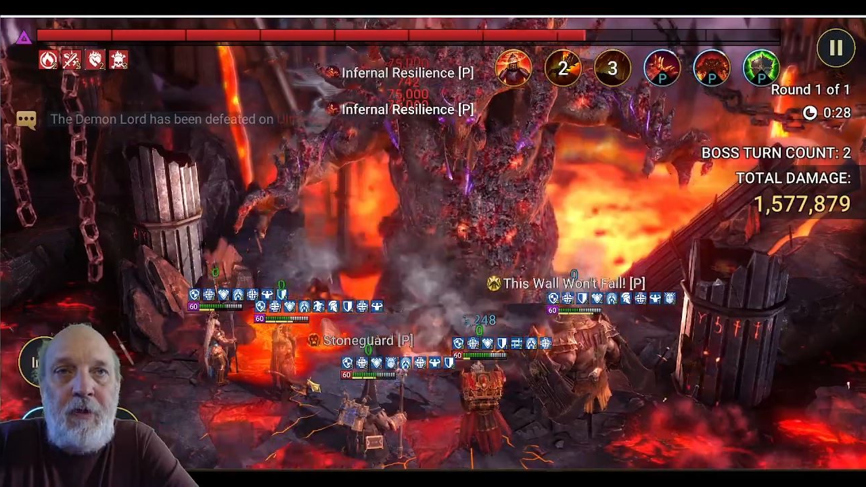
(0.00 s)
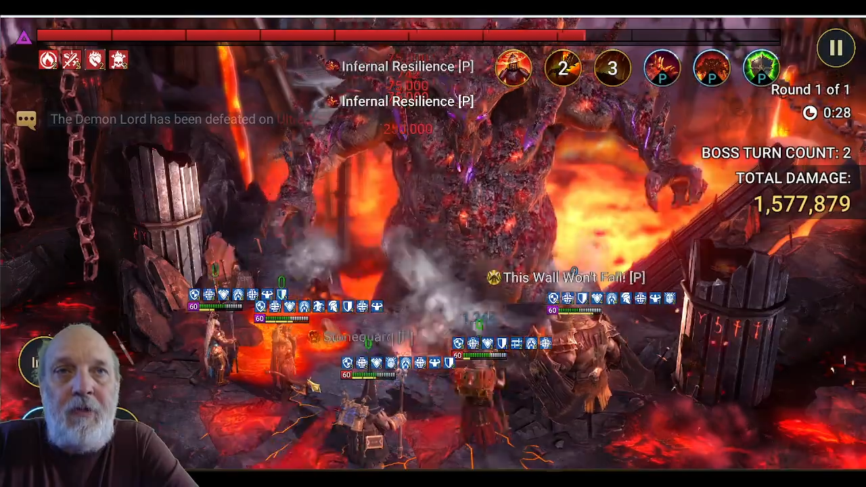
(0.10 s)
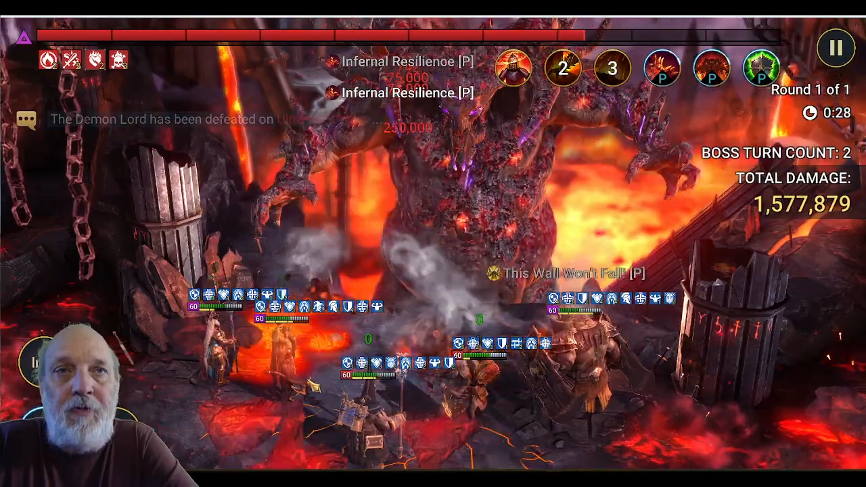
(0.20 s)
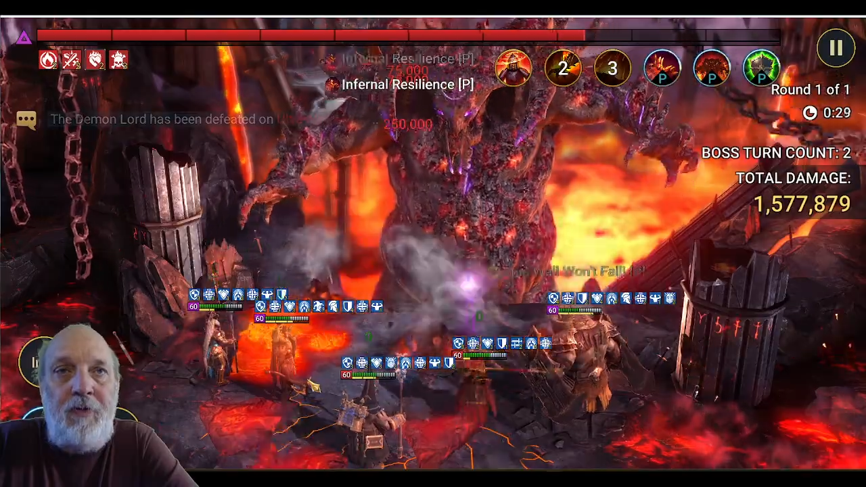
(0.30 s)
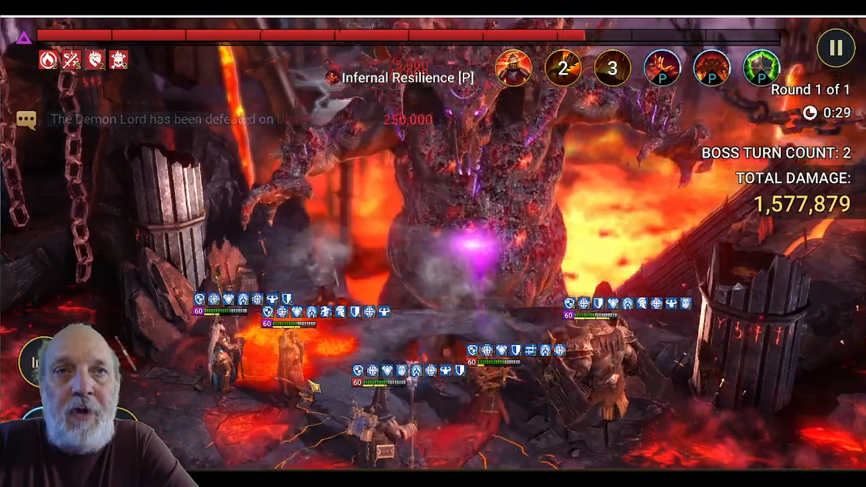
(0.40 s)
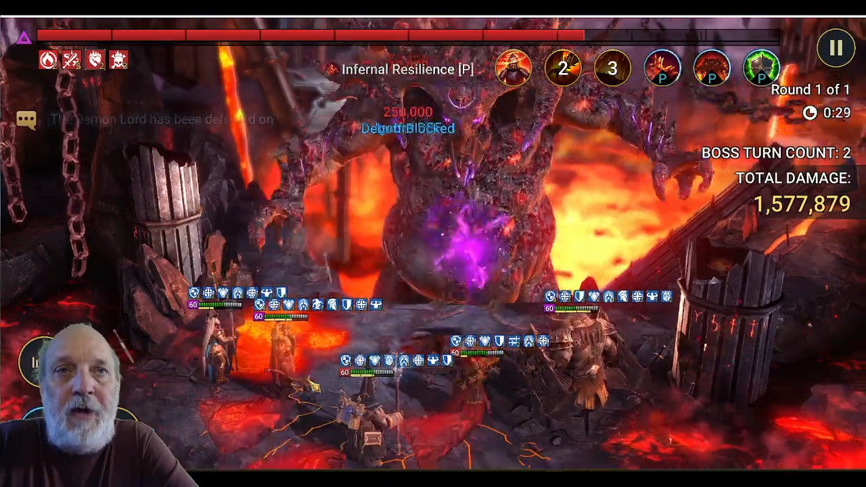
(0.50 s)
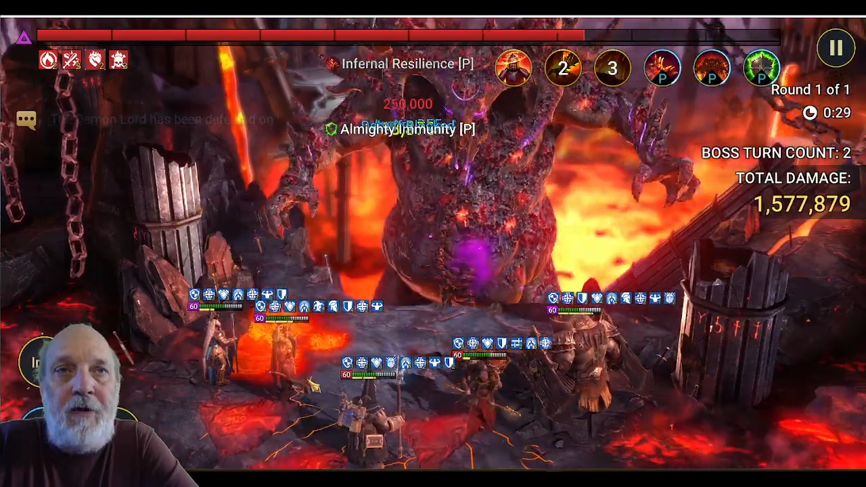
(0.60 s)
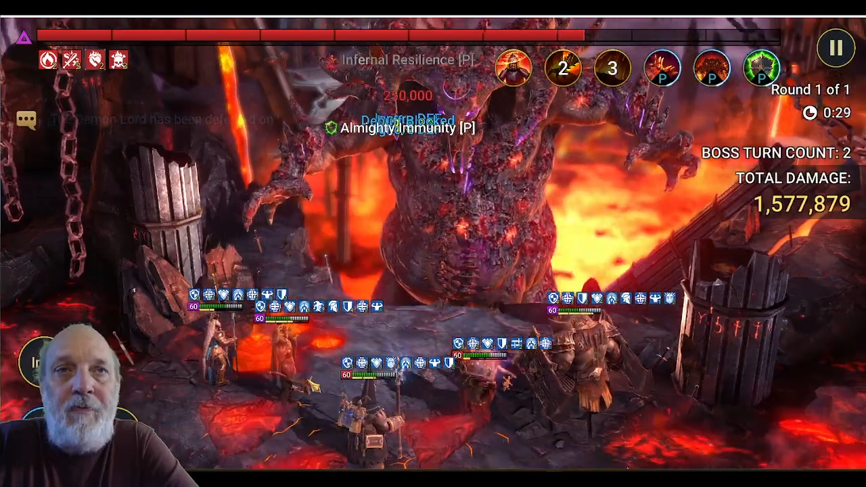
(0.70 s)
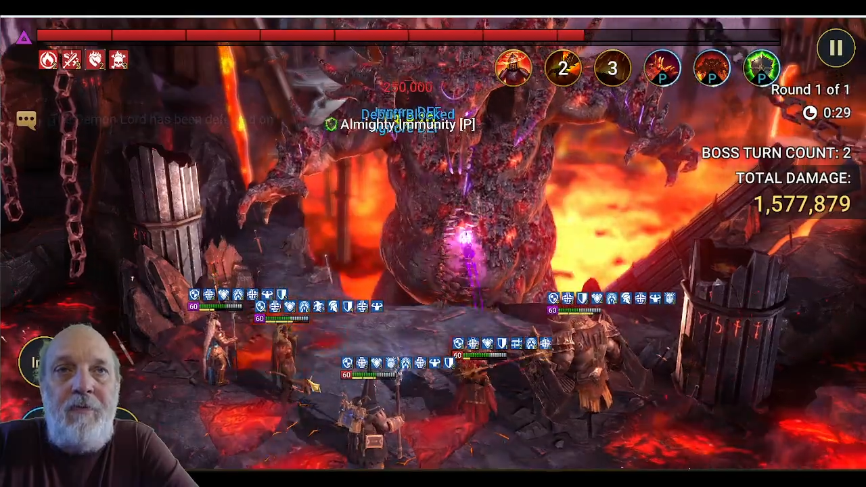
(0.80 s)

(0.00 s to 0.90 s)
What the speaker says: it goes off.